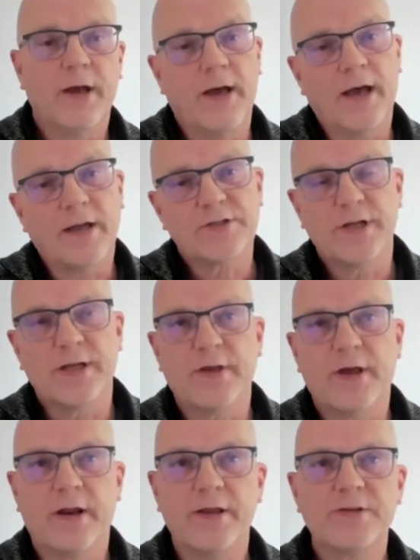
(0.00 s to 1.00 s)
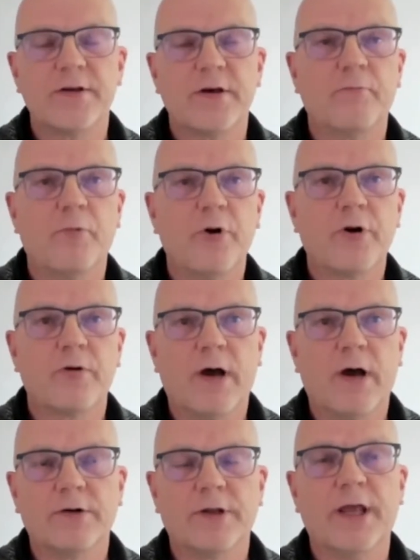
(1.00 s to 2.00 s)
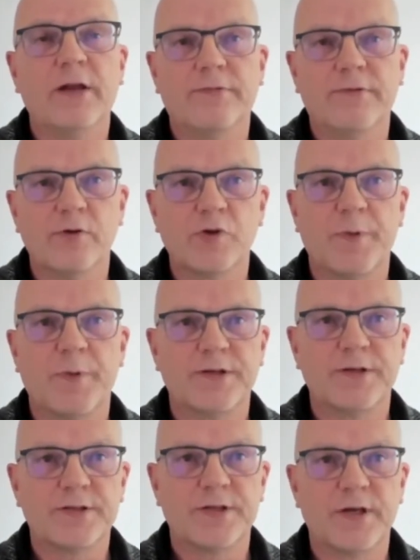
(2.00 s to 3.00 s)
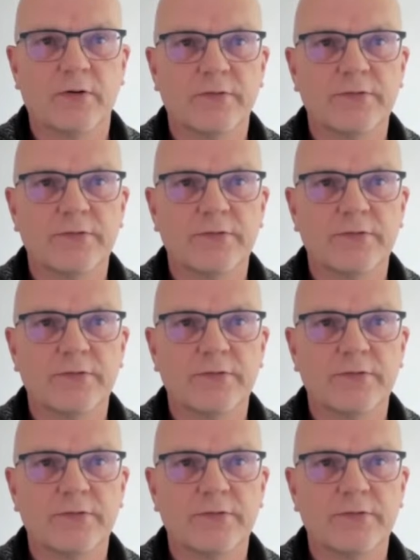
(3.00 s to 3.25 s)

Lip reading: actually, there is a workaround in FuseBase itself.